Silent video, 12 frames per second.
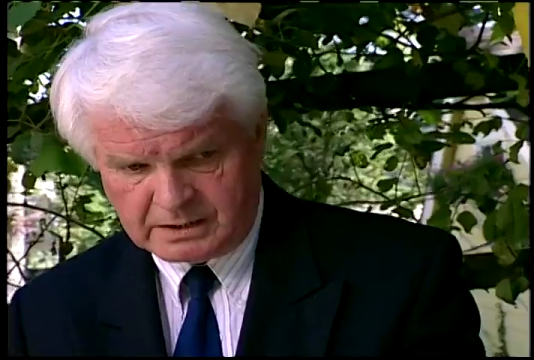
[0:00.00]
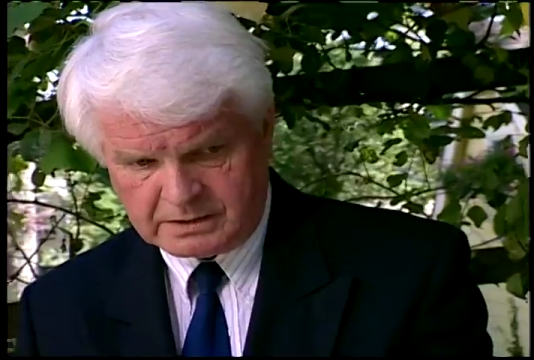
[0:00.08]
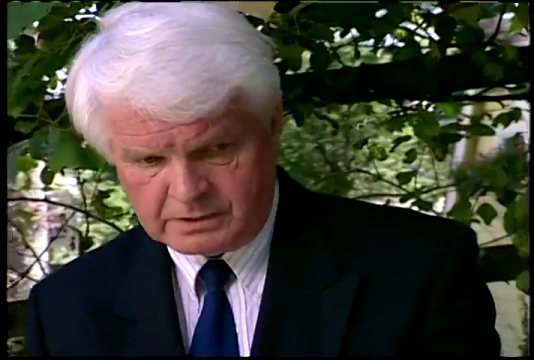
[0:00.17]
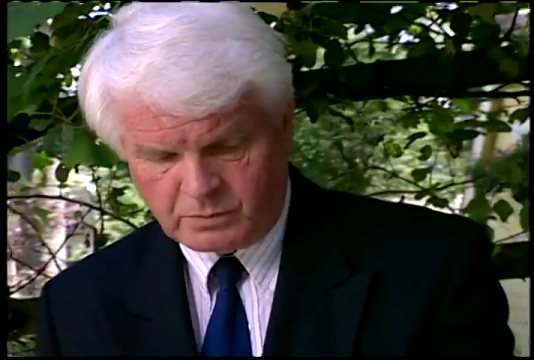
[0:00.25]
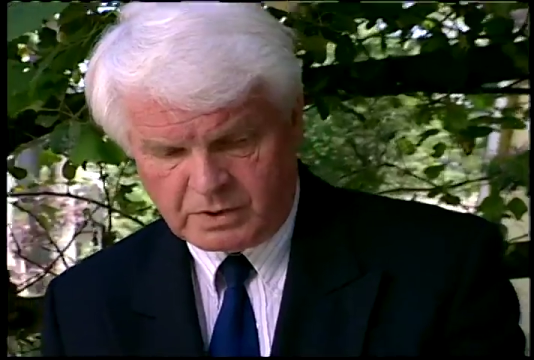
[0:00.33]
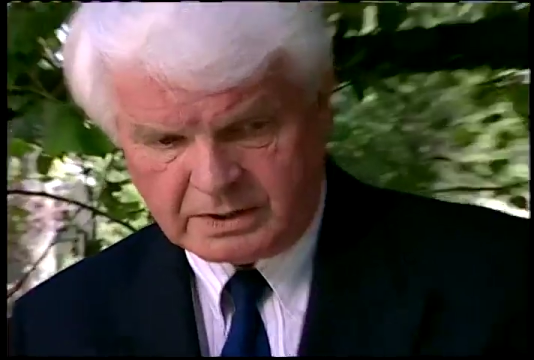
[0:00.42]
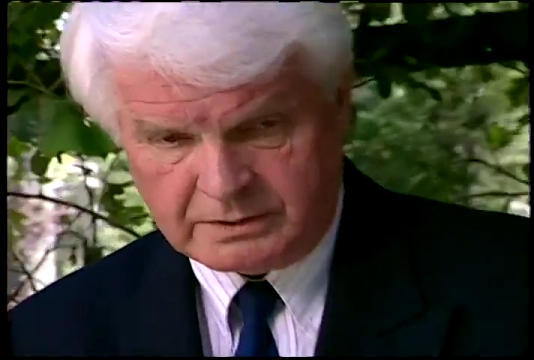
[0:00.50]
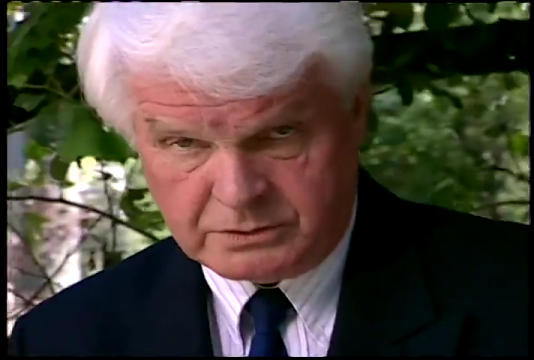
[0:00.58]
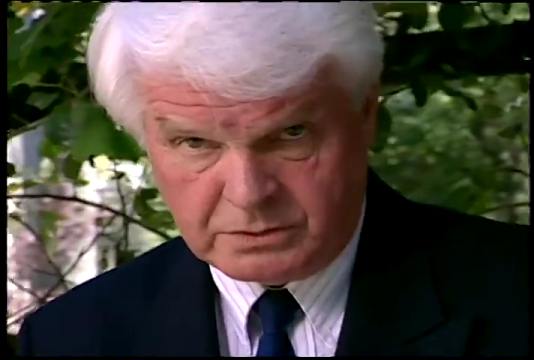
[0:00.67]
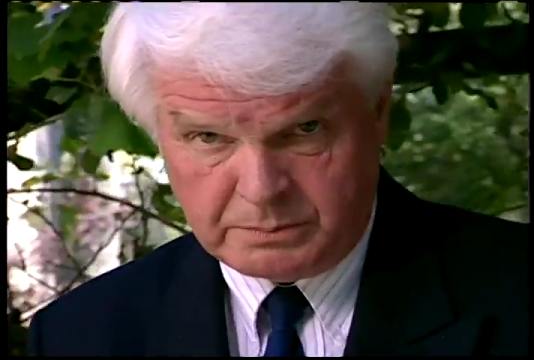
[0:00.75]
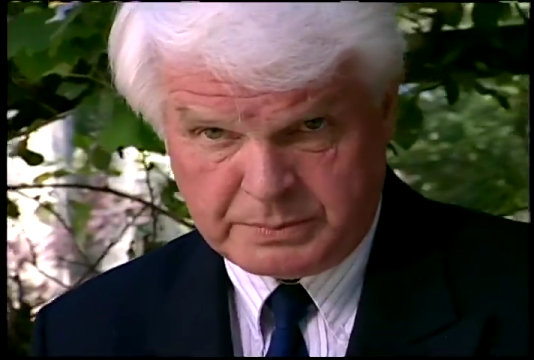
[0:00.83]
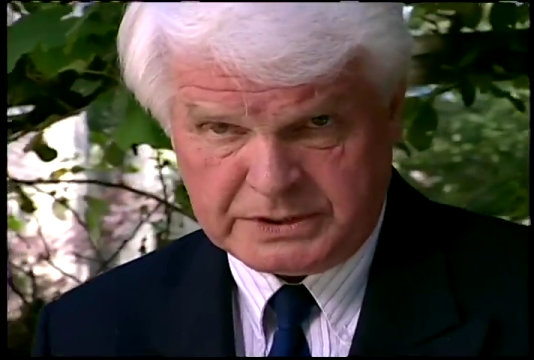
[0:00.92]
a little water
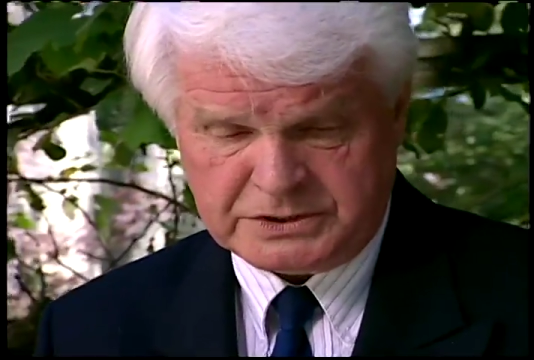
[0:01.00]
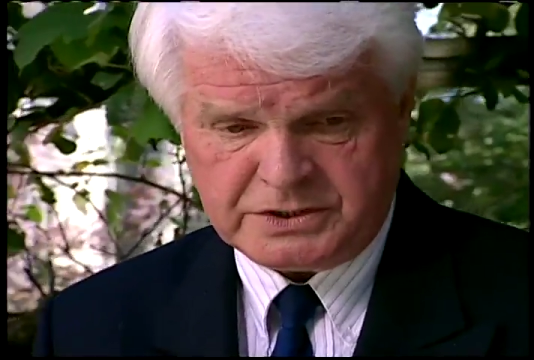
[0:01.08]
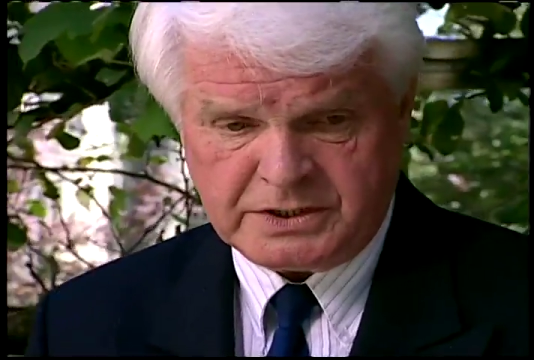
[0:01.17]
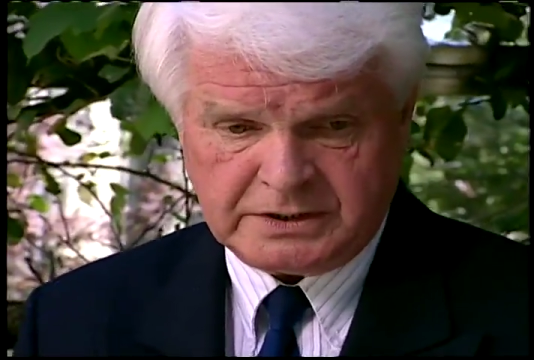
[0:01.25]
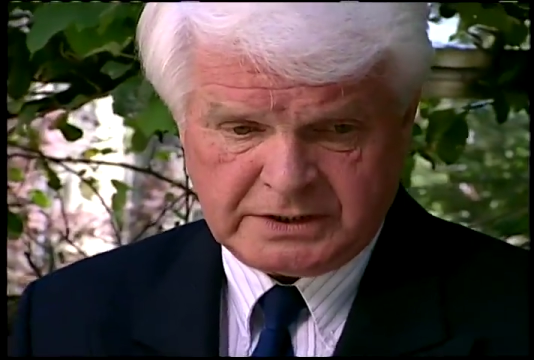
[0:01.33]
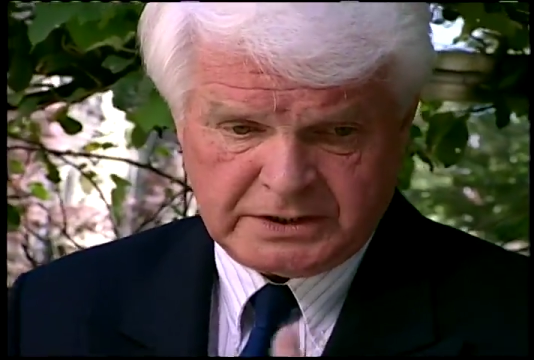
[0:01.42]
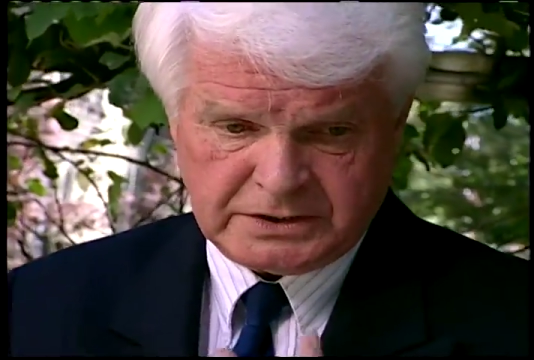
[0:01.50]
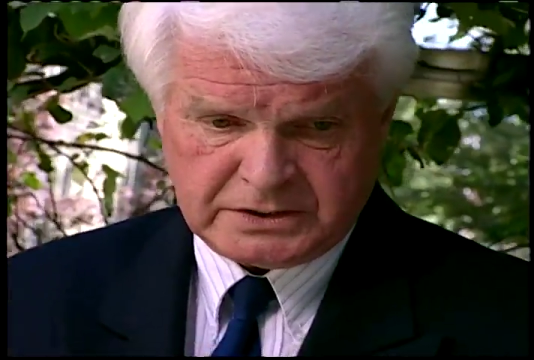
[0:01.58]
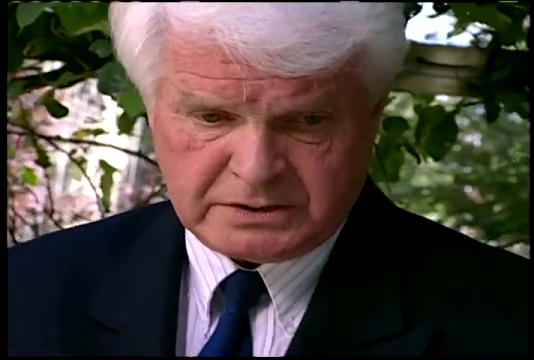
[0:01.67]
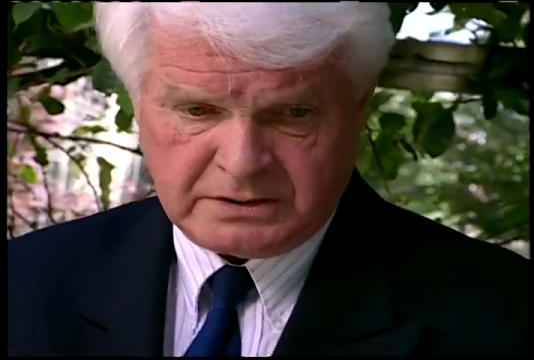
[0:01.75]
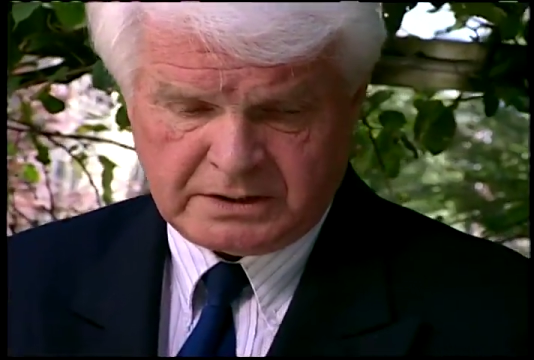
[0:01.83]
to, pitch the yeast,